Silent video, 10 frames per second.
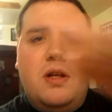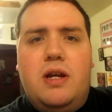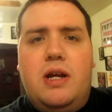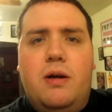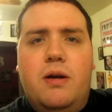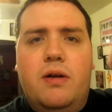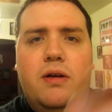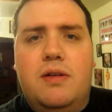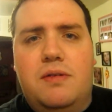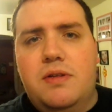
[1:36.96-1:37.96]

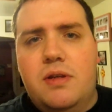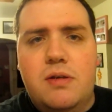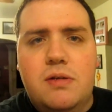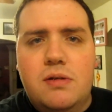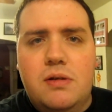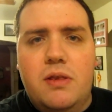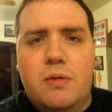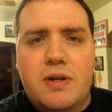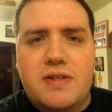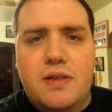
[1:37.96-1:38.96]
here is the,
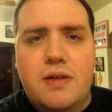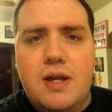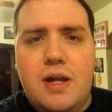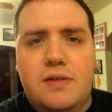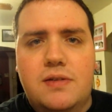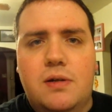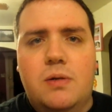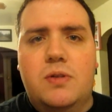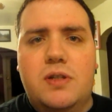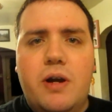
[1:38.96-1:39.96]
the rest of the day.
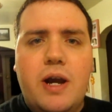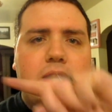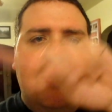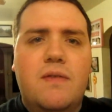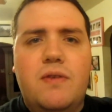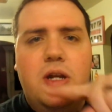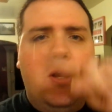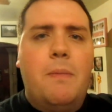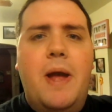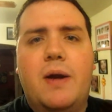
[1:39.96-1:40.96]
So sorry I did the
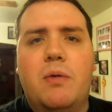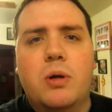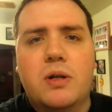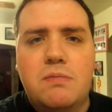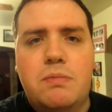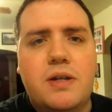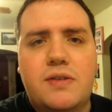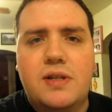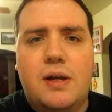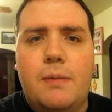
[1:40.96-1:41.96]
video backwards,
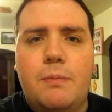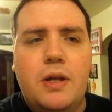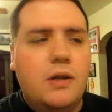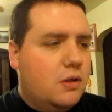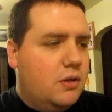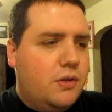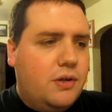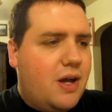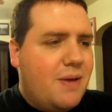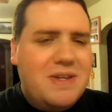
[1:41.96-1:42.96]
but... Um,
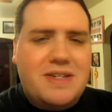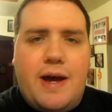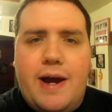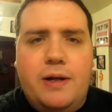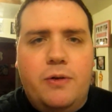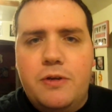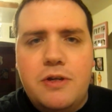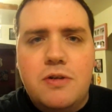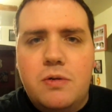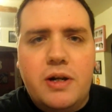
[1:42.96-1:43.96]
I'm entitled
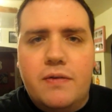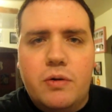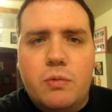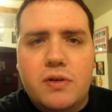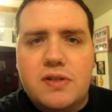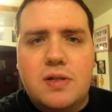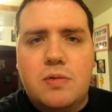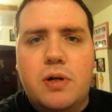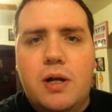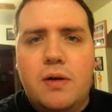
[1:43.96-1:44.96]
to do it every once in
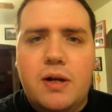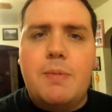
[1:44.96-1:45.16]
a while.